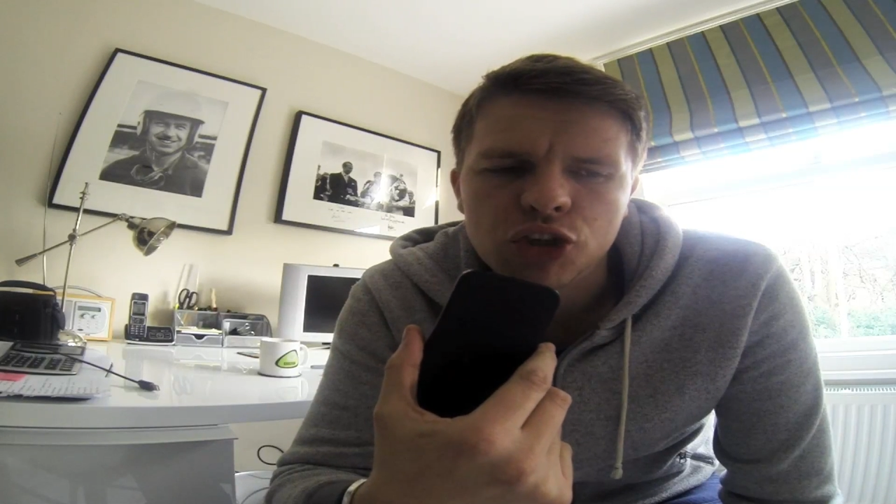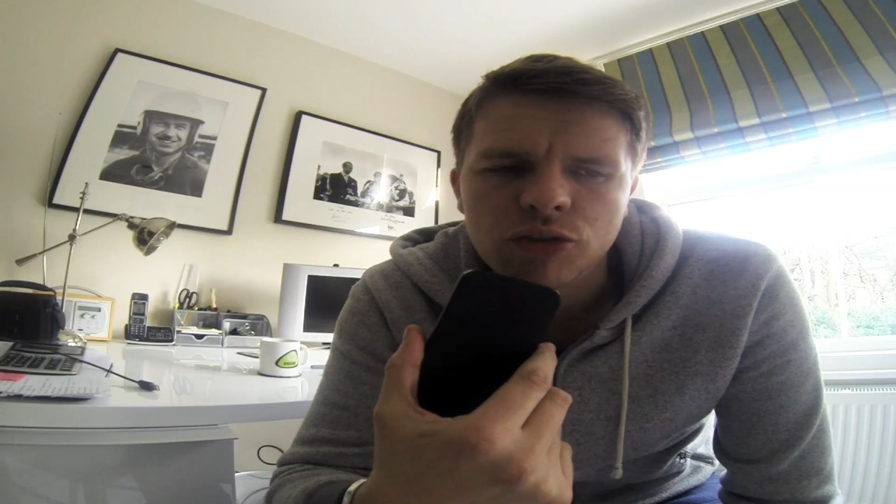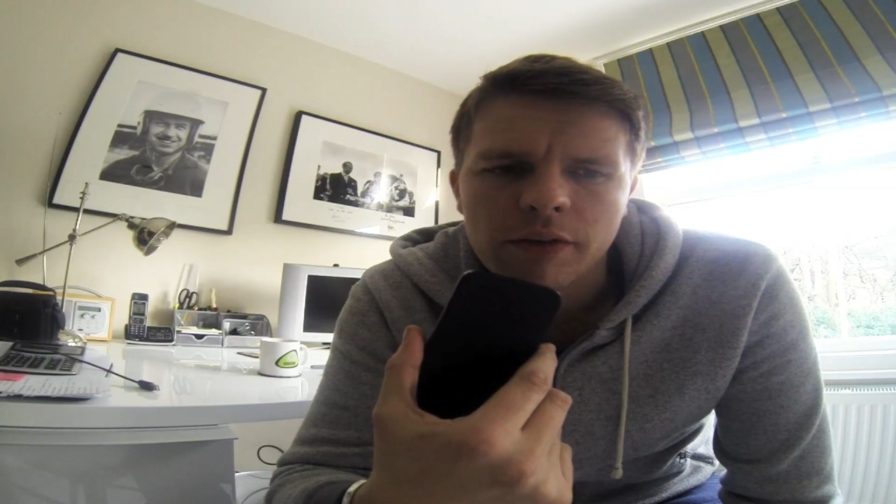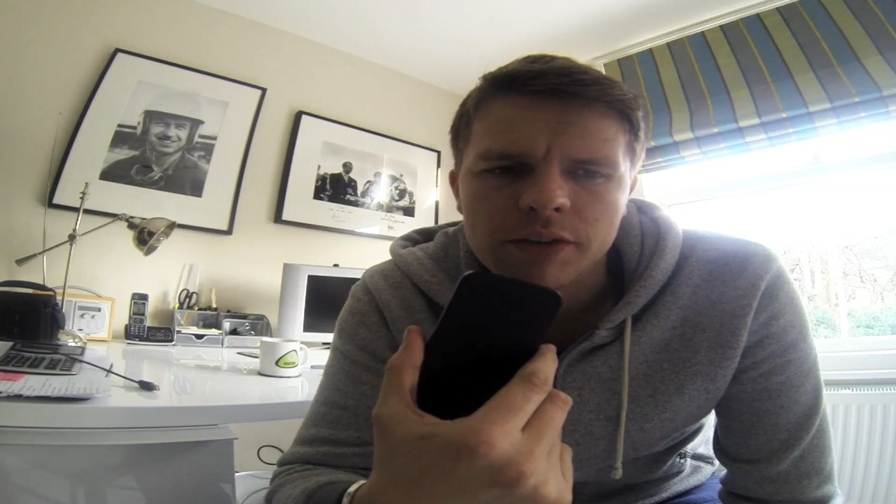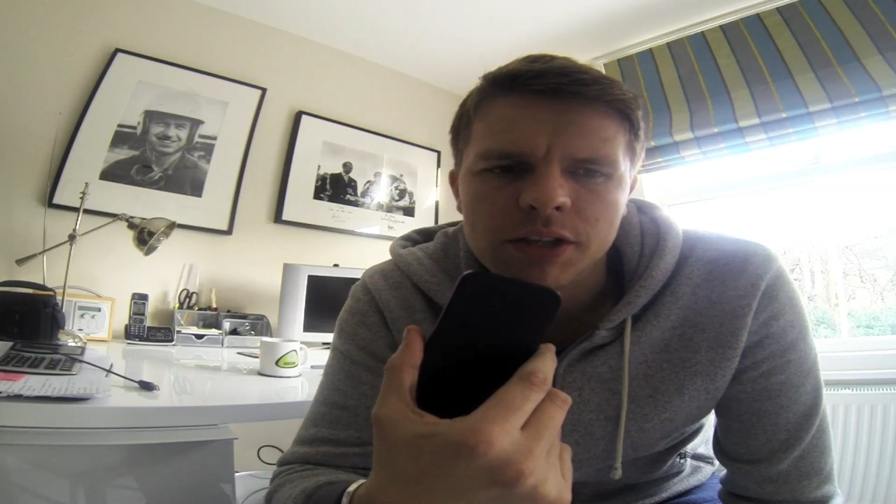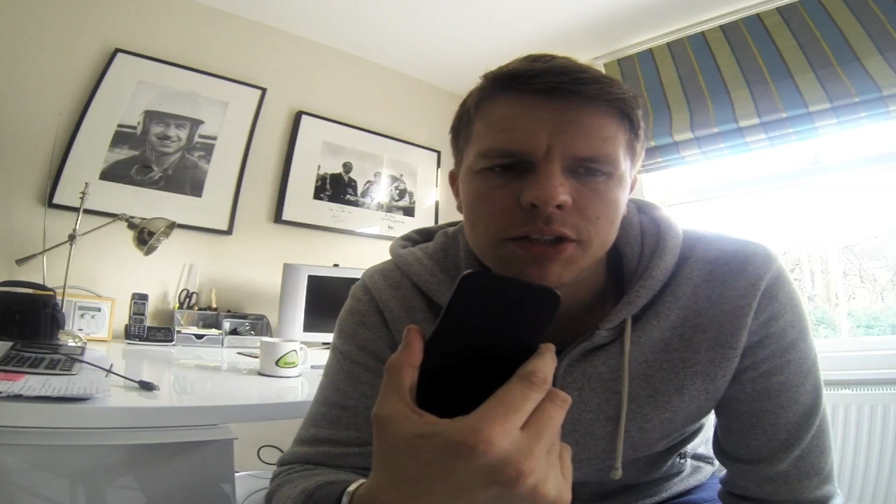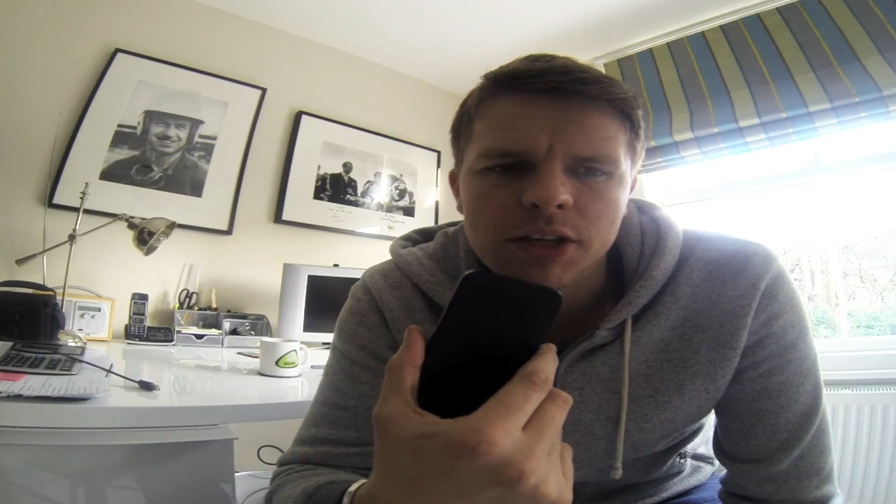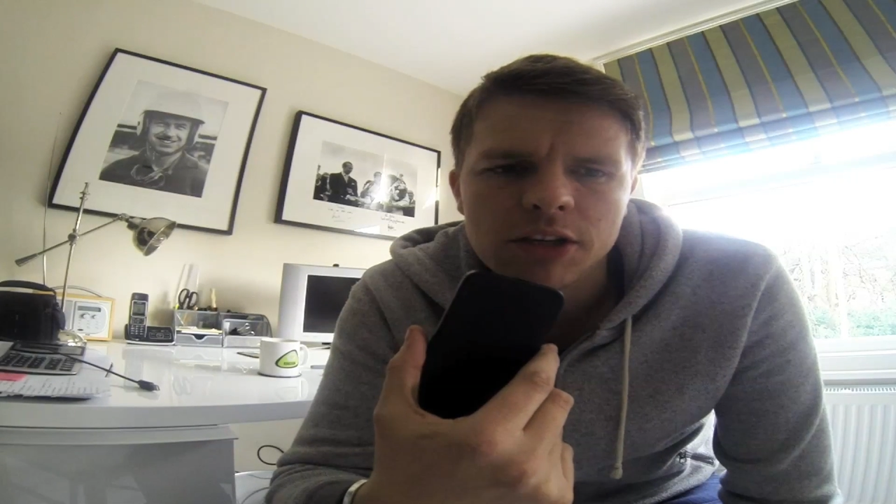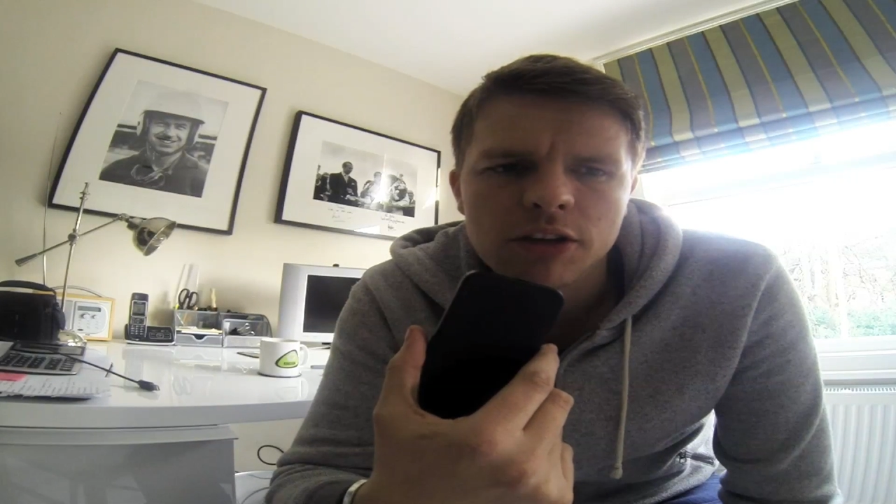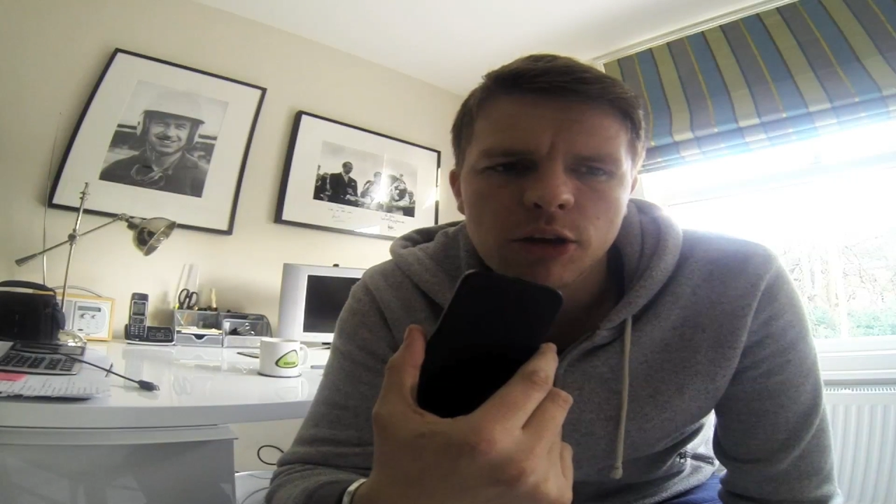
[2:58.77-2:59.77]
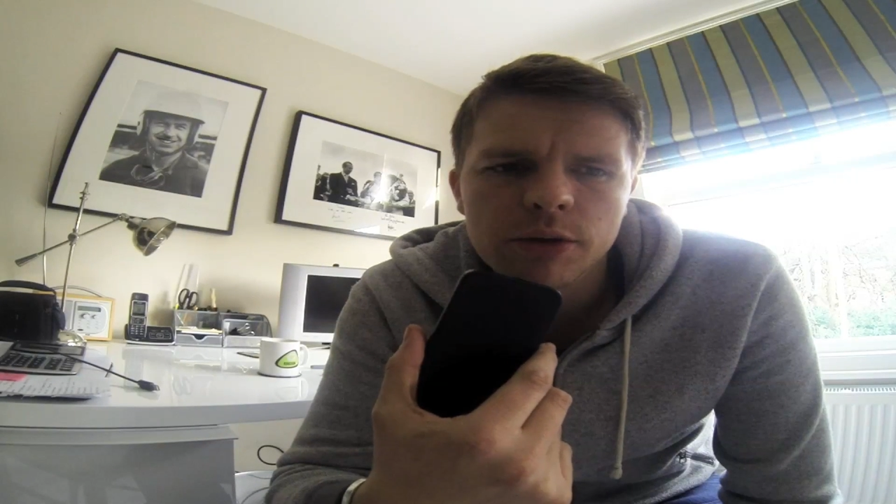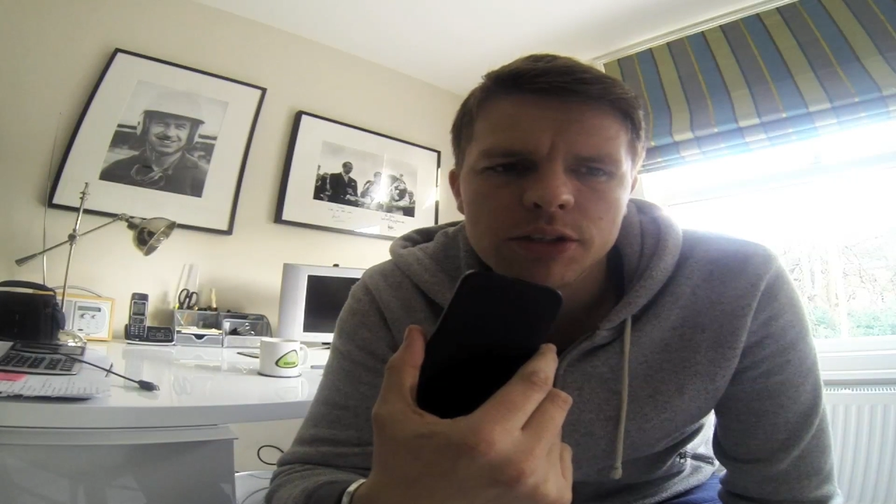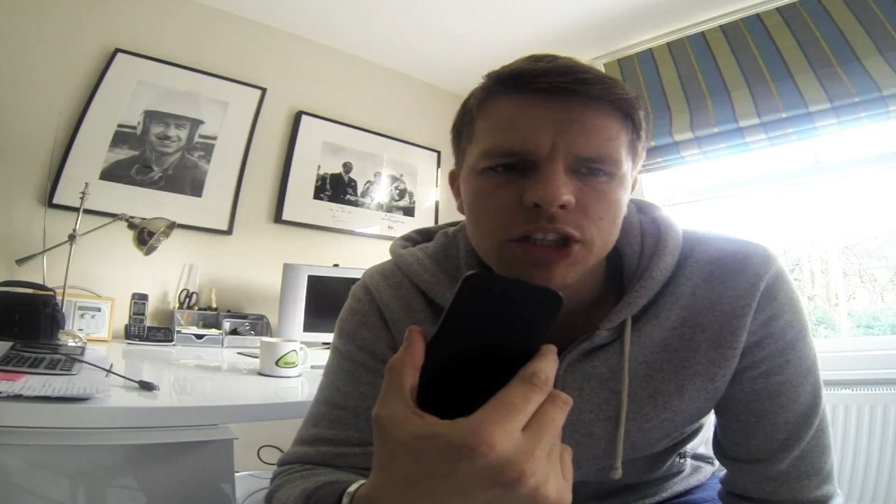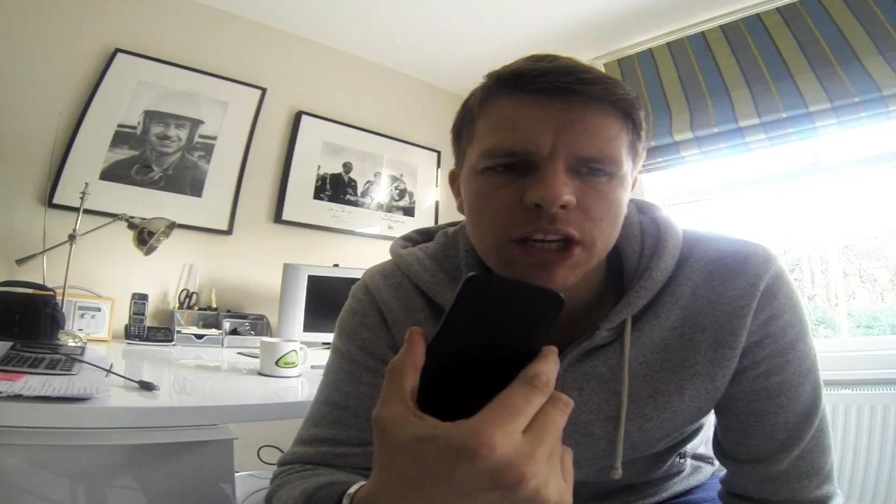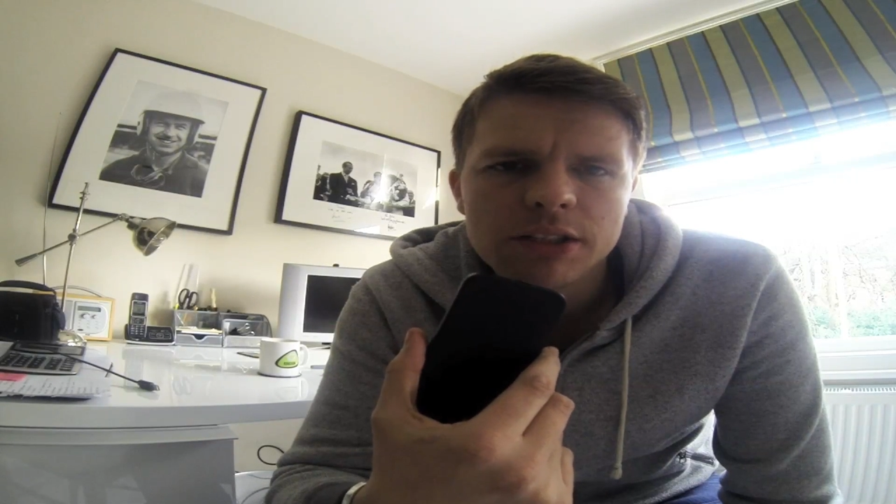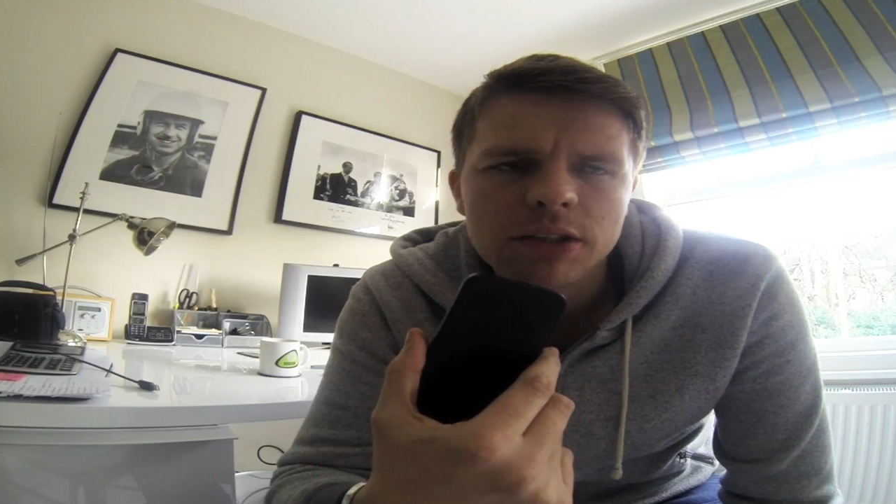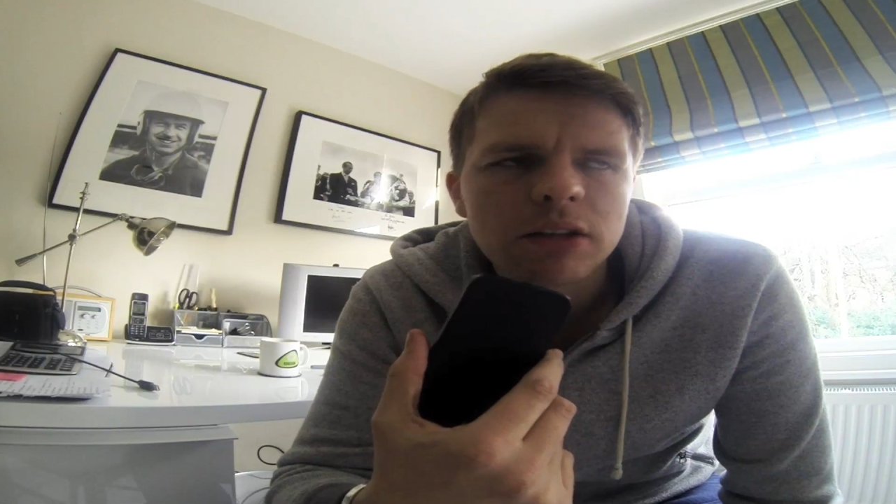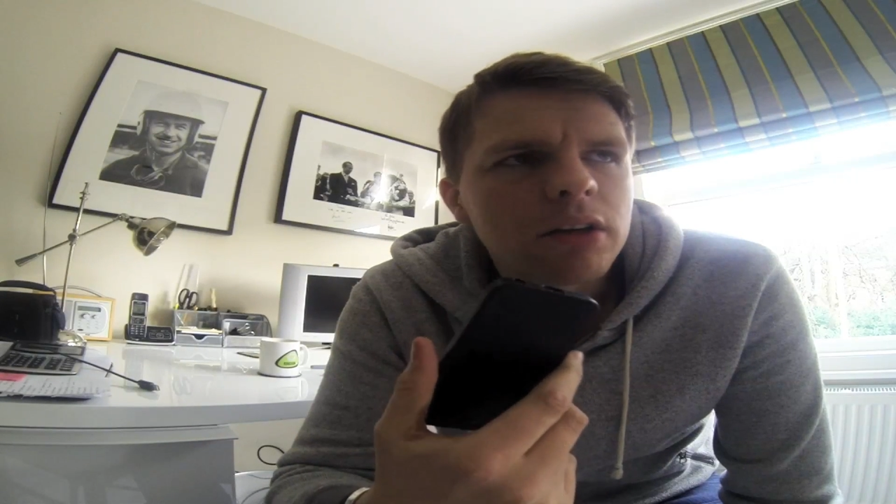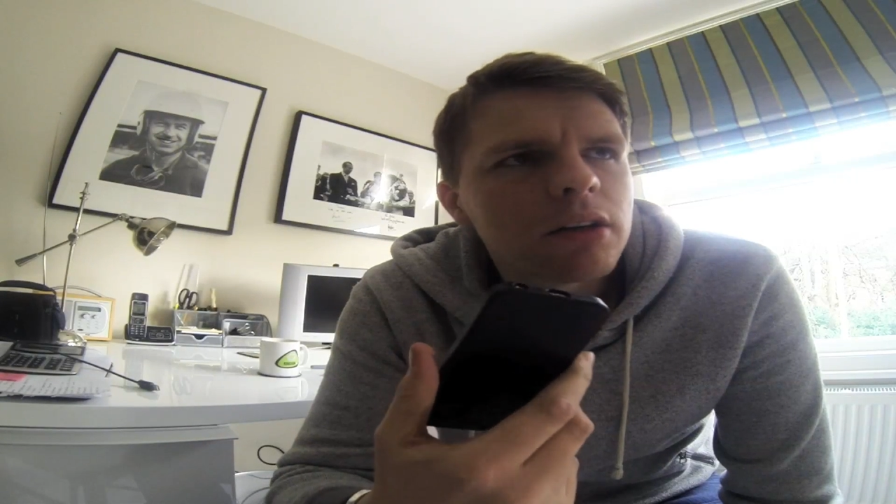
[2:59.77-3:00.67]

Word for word: drivers this season, Lewis and Jensen?